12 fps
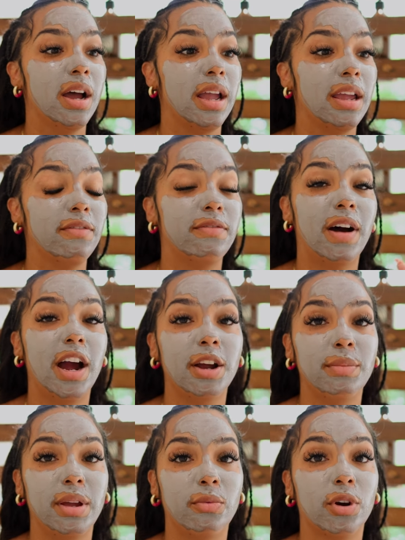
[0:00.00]

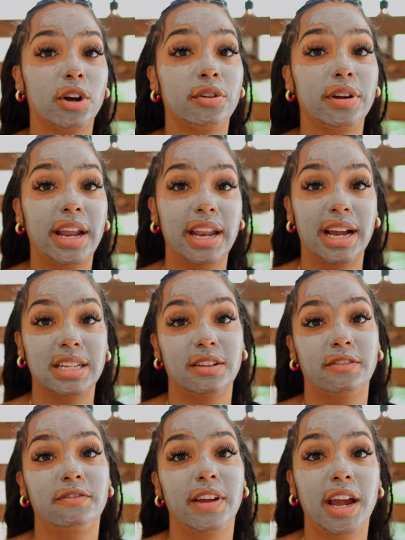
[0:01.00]
environment we're creating as a
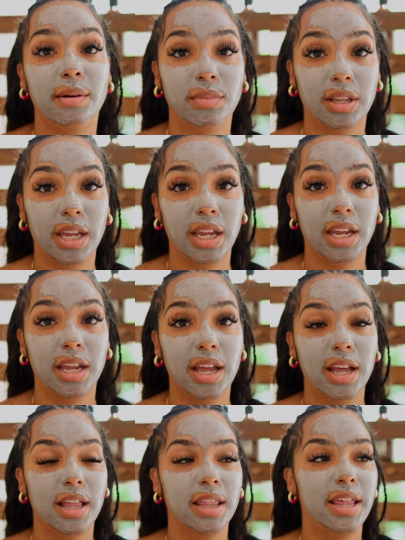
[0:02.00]
family
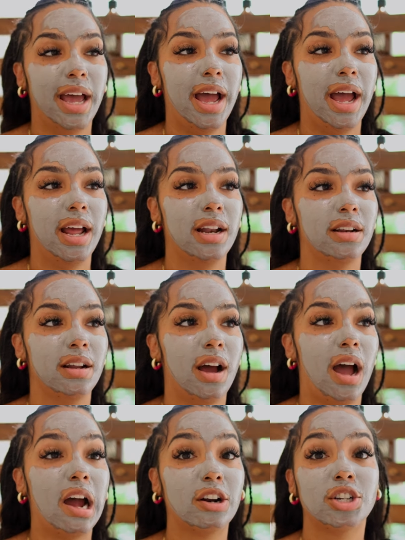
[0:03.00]
that
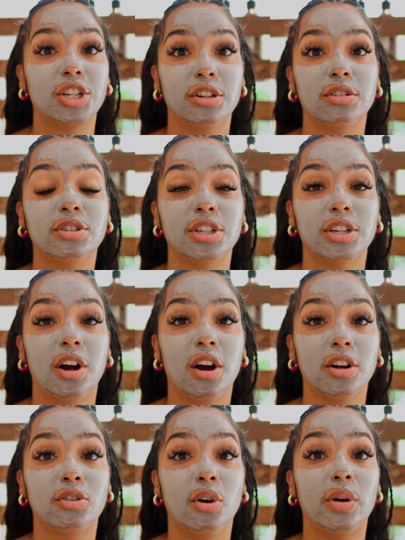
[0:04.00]
our children
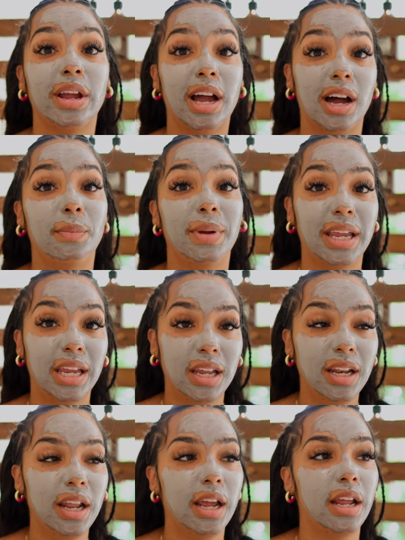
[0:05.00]
are growing up
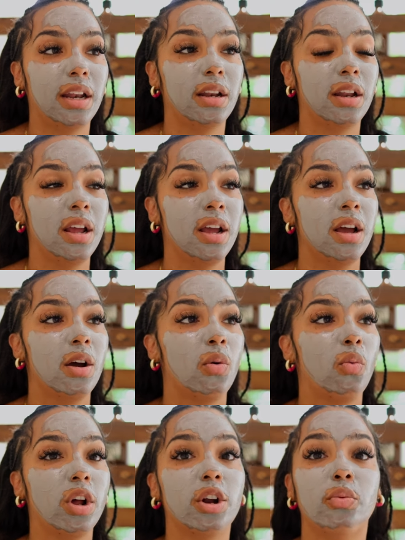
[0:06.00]
in? And
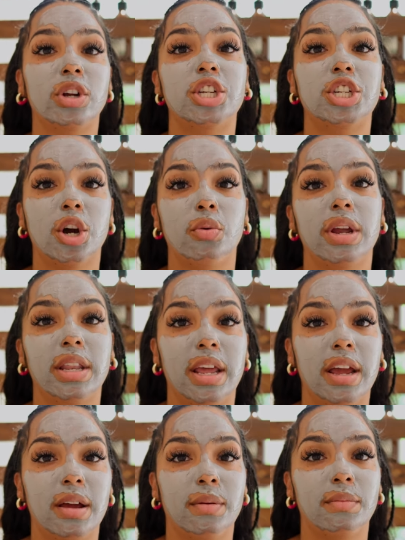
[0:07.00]
what are we showing
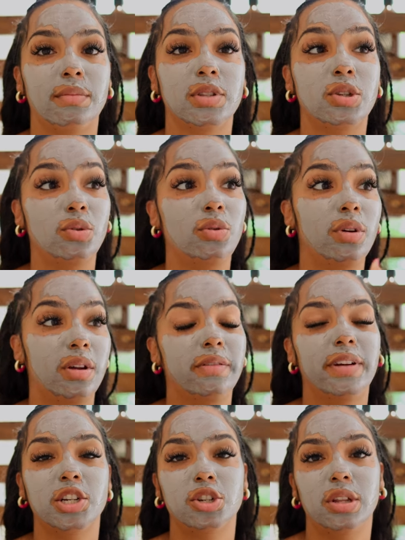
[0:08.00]
them to
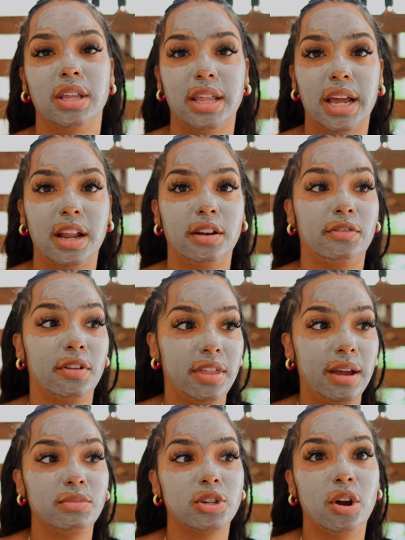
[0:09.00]
eventually then for
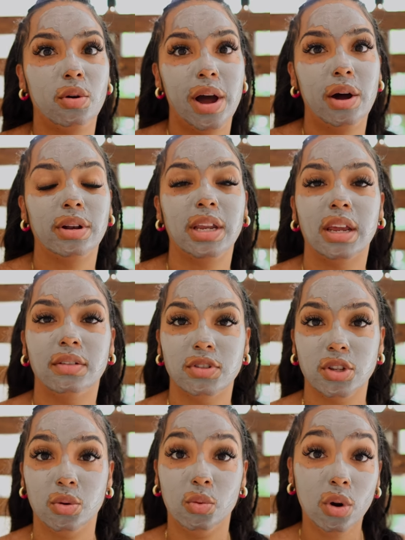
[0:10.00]
them to go out and give
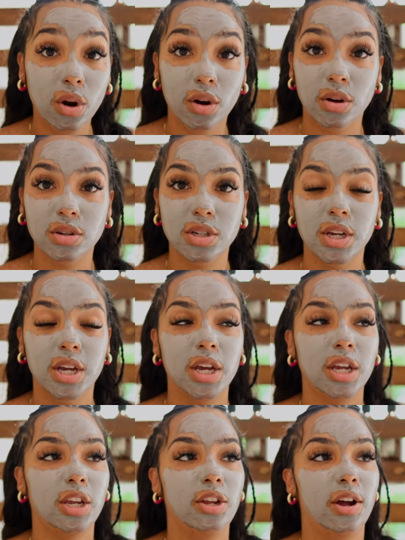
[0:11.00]
to the world?
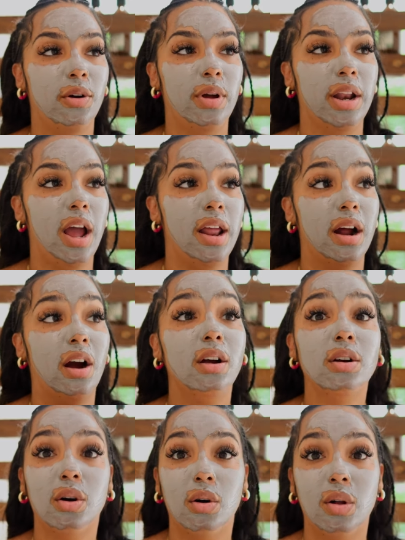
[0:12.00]
You know, and, and
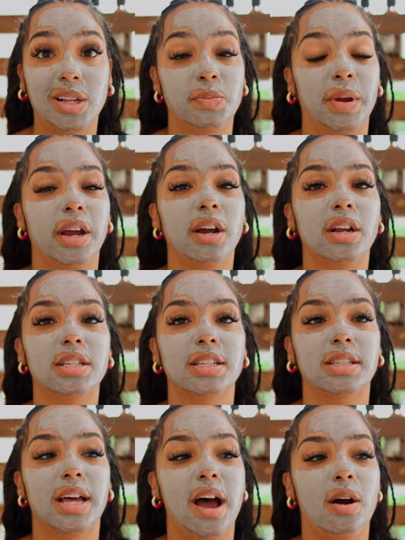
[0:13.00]
our goal as parents
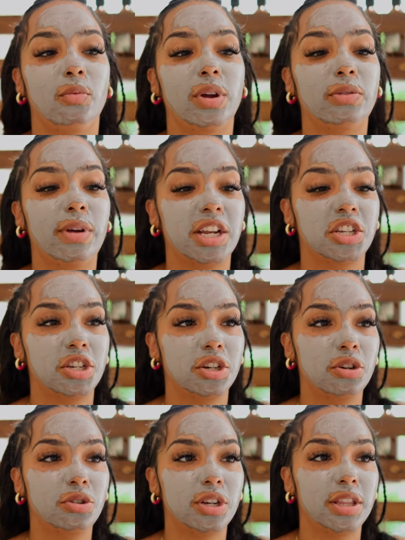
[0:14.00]
is that we raise
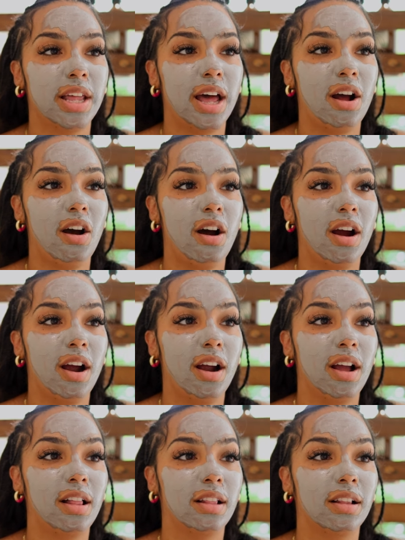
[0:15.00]
children that
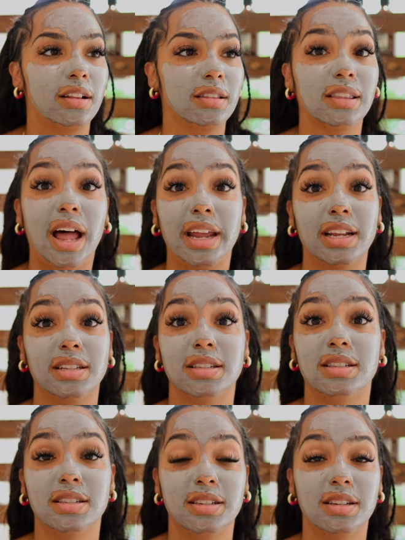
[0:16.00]
are
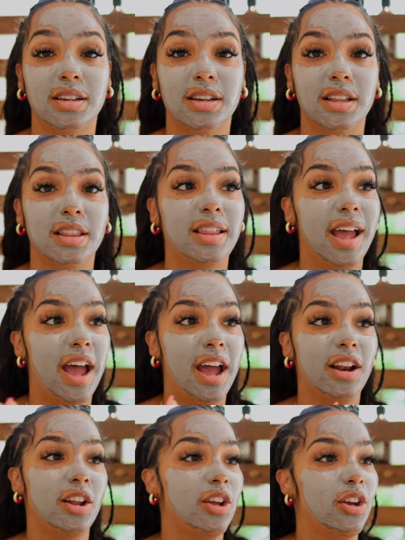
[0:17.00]
lights,
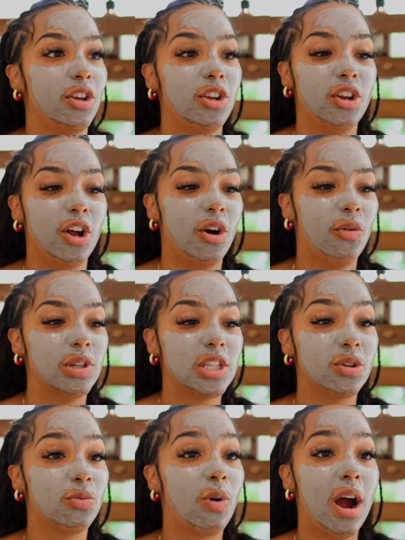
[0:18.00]
that, you know, when
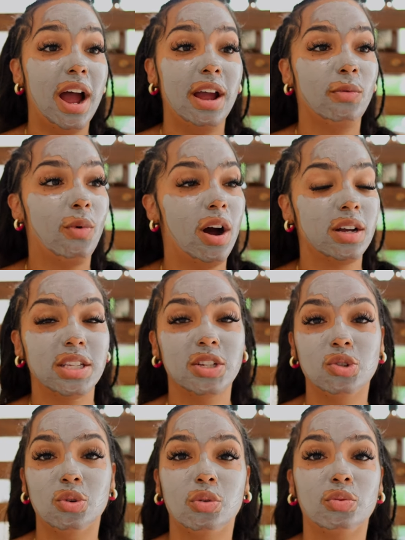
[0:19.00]
Sarai walks
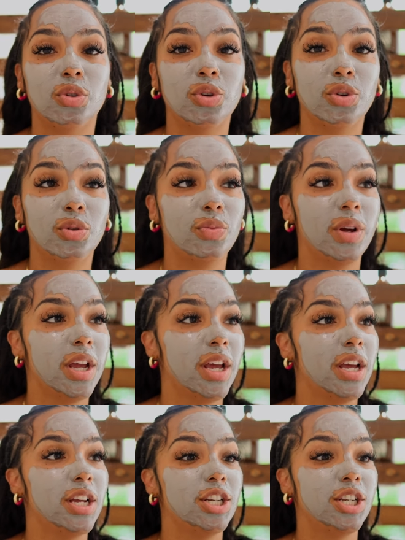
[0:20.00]
into a room,
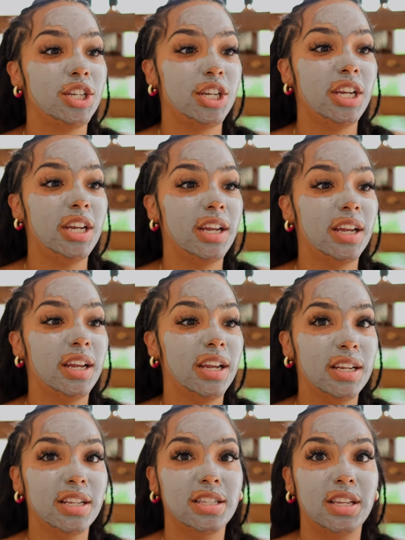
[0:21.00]
she
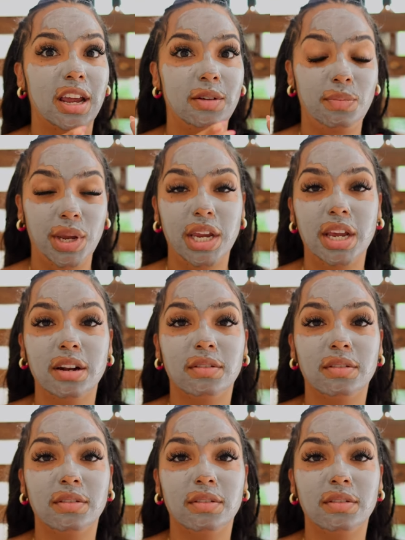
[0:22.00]
is a beacon